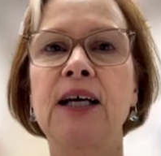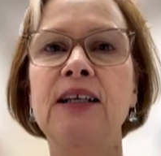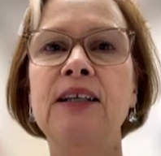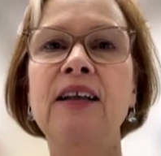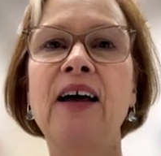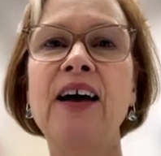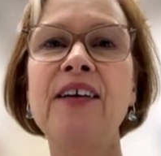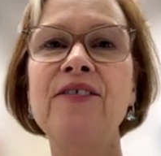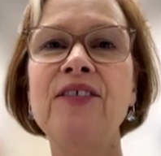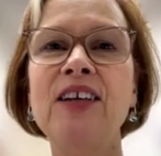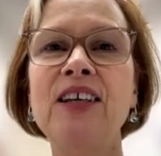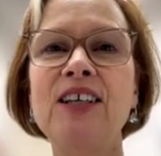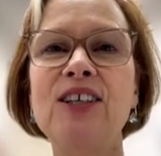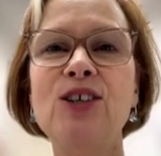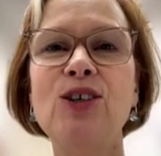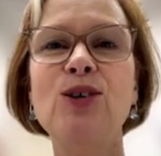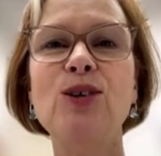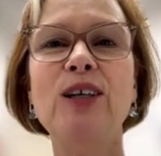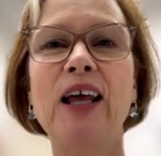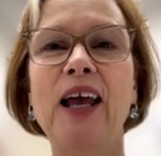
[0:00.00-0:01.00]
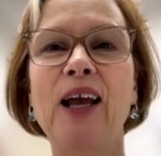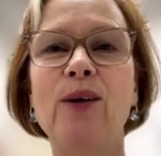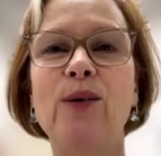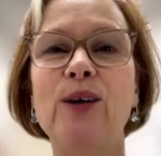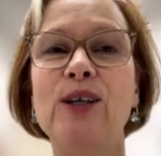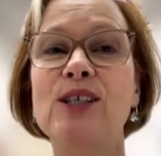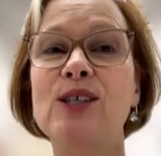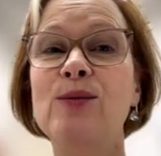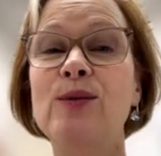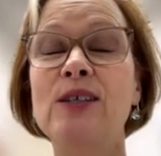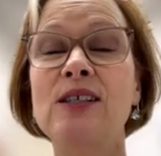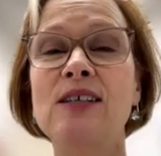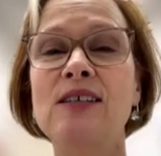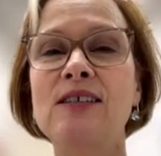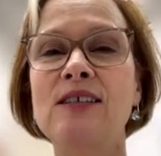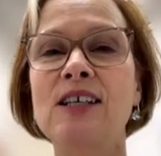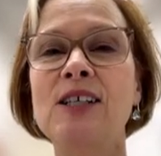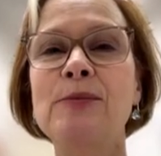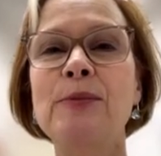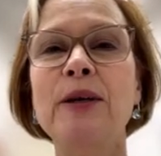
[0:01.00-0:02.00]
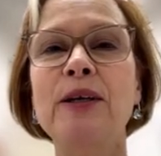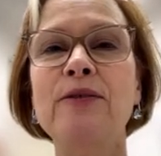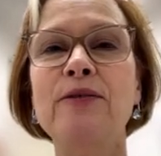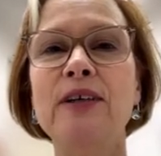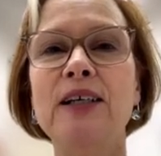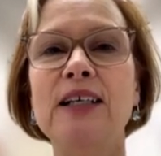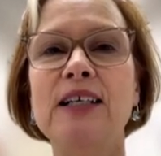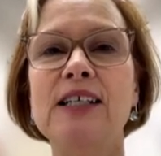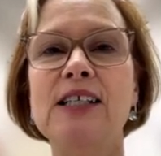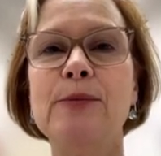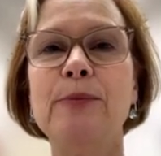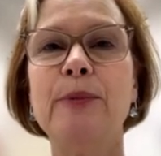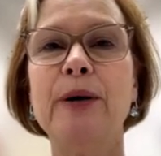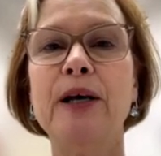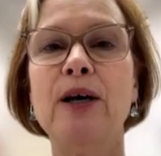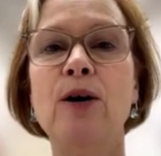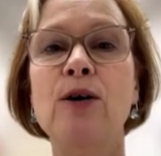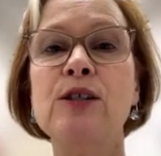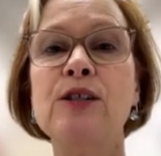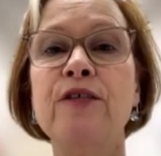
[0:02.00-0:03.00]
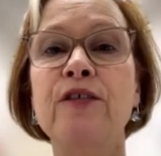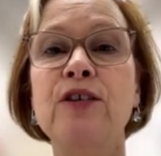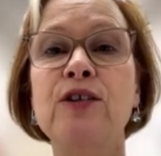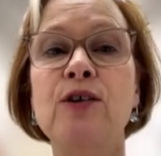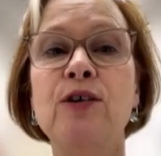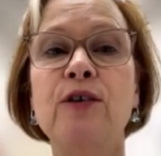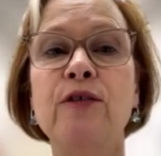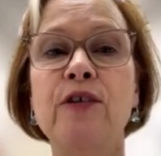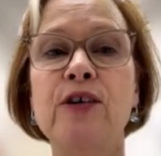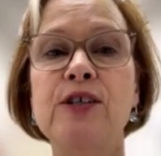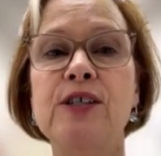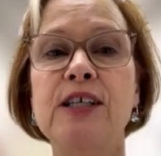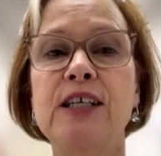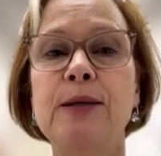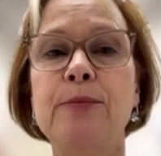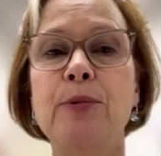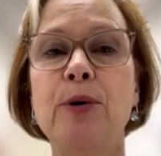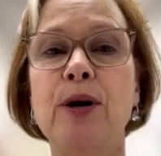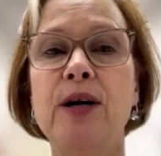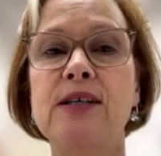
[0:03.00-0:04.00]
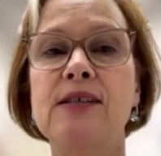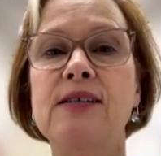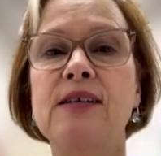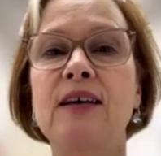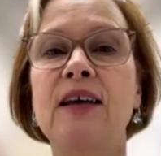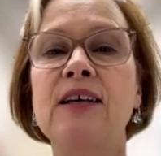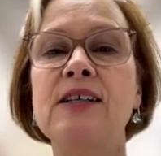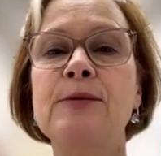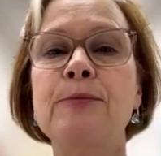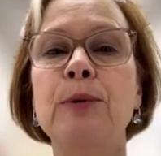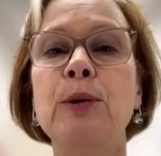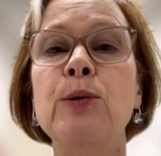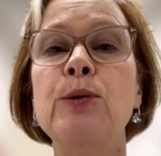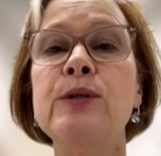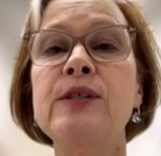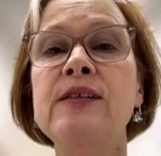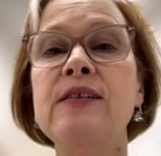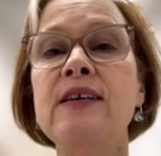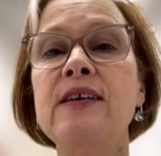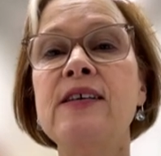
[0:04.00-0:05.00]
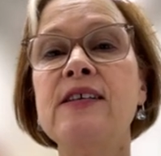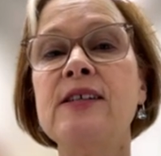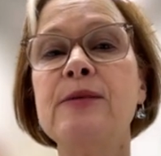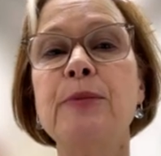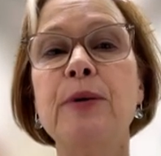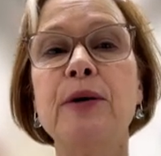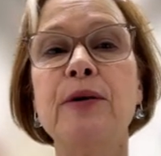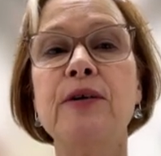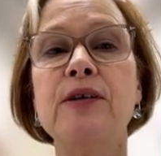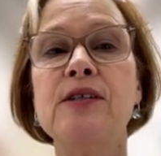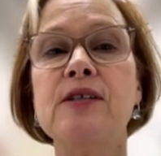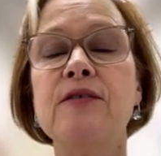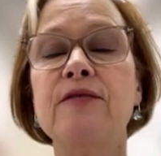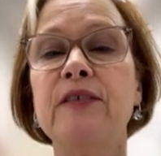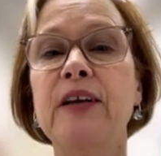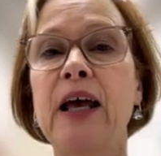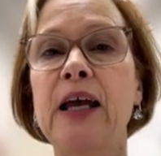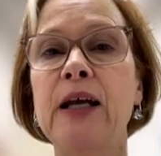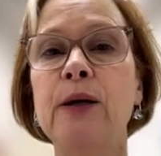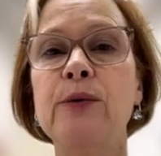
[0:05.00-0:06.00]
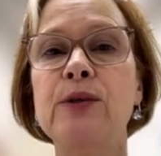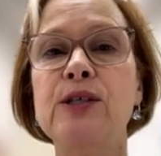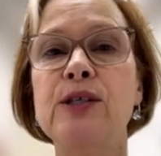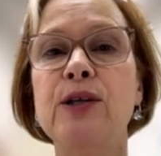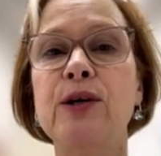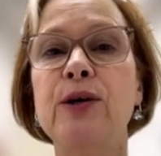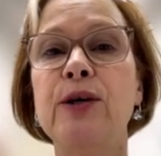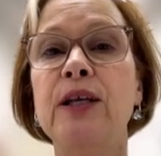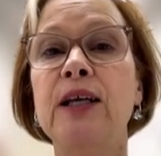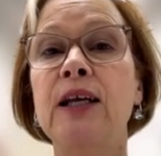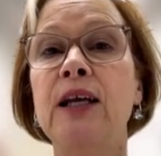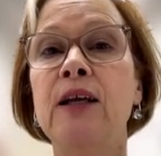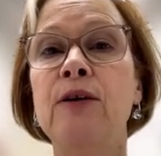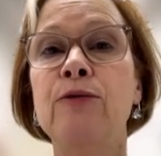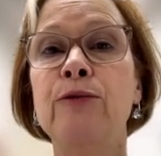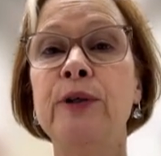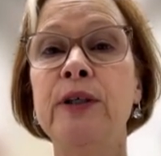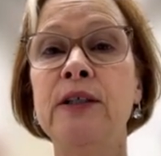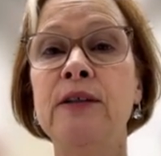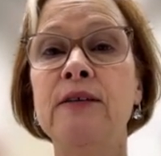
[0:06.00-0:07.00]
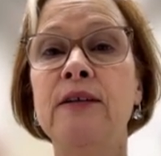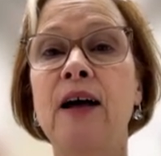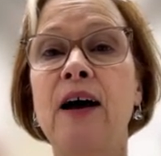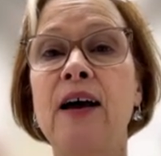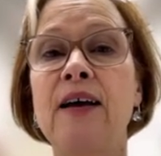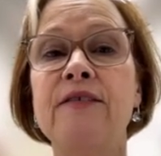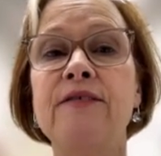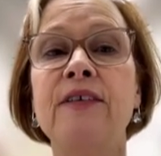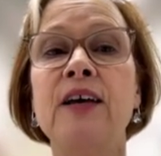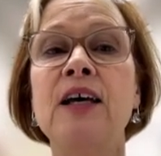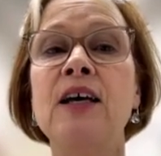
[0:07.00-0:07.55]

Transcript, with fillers: Life in a New Language, which has just been released by Oxford University Press, explores the experience of language learning in real life